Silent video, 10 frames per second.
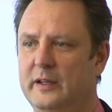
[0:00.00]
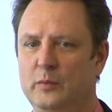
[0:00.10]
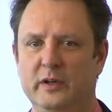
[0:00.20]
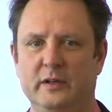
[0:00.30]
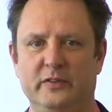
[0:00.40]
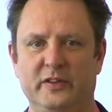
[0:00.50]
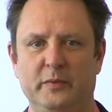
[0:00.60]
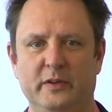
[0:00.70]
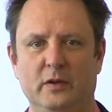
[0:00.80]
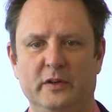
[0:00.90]
They work some
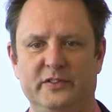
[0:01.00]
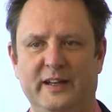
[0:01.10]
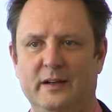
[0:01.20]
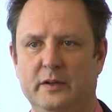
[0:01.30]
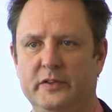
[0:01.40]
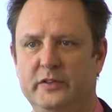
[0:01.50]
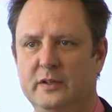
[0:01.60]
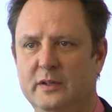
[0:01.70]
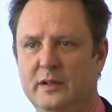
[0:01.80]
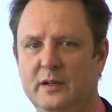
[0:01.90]
of the longest hours
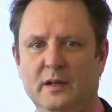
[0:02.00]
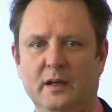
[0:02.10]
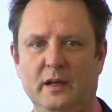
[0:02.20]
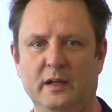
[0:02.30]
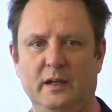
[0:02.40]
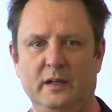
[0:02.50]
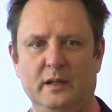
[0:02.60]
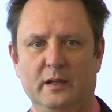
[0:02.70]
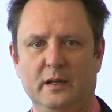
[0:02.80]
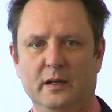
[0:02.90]

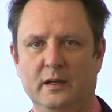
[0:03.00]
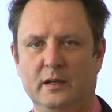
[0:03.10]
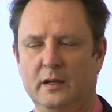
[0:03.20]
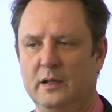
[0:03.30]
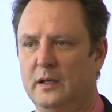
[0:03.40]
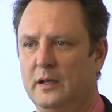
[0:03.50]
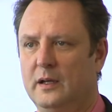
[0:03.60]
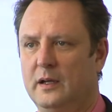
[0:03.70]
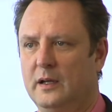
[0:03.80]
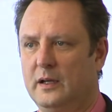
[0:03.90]
in
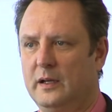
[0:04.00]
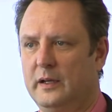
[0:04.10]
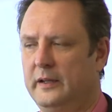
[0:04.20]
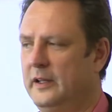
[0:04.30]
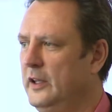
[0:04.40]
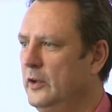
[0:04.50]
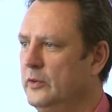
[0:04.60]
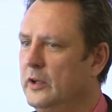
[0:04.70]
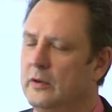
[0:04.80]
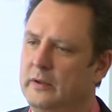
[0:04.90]
the EU.
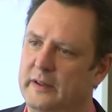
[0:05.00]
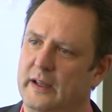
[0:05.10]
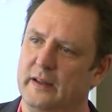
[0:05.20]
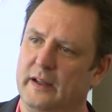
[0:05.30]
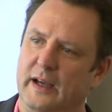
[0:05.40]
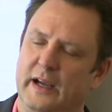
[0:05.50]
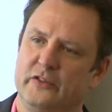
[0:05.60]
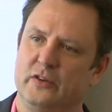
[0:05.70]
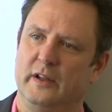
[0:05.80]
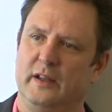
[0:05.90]
Not only that, they
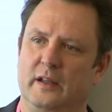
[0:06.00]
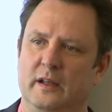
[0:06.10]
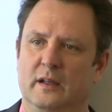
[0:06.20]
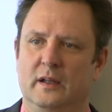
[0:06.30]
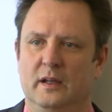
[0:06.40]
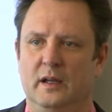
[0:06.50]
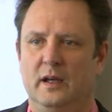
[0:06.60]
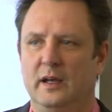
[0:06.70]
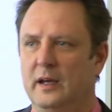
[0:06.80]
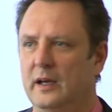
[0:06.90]
actually
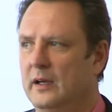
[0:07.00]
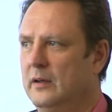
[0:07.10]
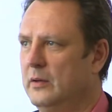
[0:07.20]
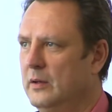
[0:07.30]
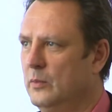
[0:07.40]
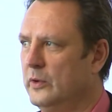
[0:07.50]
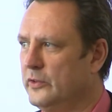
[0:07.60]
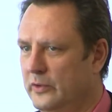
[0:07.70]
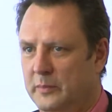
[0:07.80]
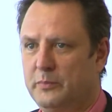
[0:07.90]
want
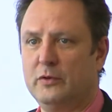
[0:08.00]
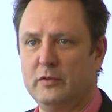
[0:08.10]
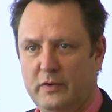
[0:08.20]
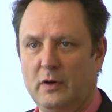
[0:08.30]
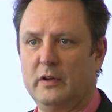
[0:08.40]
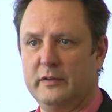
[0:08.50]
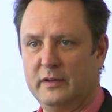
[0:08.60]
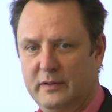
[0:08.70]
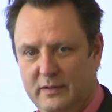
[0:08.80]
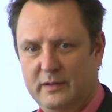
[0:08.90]
to improve
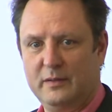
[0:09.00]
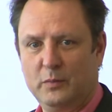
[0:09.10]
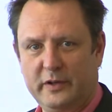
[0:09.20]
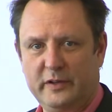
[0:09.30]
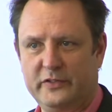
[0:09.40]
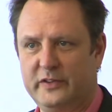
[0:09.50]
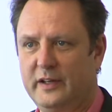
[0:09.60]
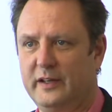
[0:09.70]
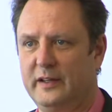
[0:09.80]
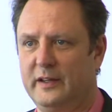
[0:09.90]
on what it is
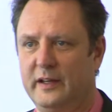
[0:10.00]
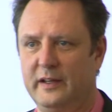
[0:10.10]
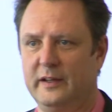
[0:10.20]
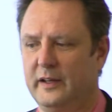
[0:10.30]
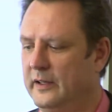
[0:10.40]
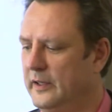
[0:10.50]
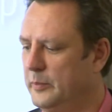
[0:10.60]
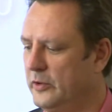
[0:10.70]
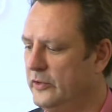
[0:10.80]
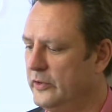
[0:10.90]
they
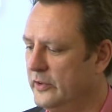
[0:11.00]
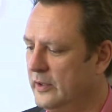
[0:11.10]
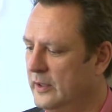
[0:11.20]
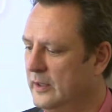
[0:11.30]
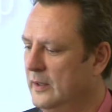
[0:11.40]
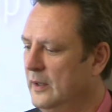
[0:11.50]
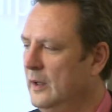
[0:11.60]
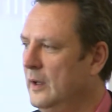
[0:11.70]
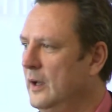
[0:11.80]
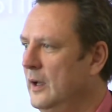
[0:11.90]
produce.
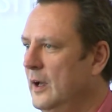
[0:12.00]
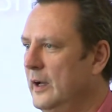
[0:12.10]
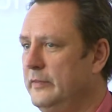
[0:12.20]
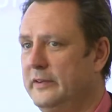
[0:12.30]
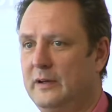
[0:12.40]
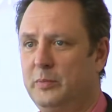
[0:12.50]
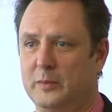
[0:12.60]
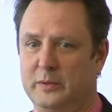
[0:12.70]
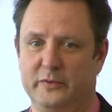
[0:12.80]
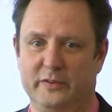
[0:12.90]
However, there are
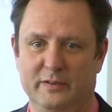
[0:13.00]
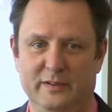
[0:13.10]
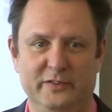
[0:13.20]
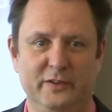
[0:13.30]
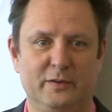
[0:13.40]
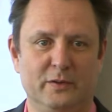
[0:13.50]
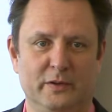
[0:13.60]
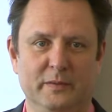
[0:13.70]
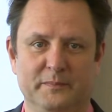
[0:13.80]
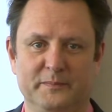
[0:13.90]
problems. It's not all good.